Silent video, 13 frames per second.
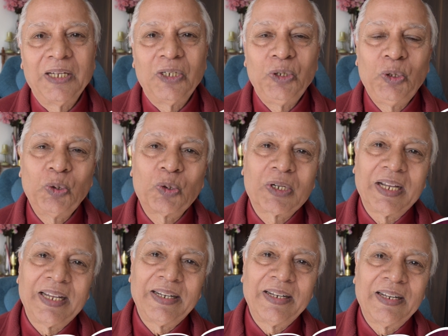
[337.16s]
You
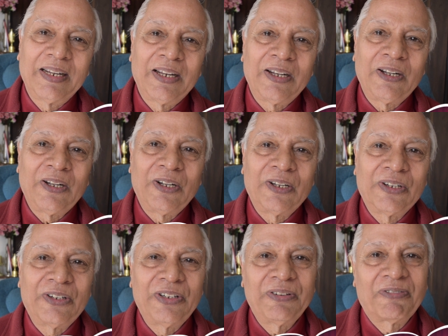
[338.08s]
can
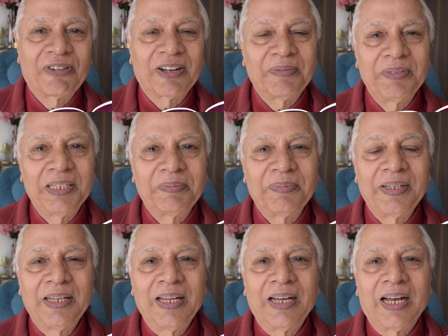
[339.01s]
learn from them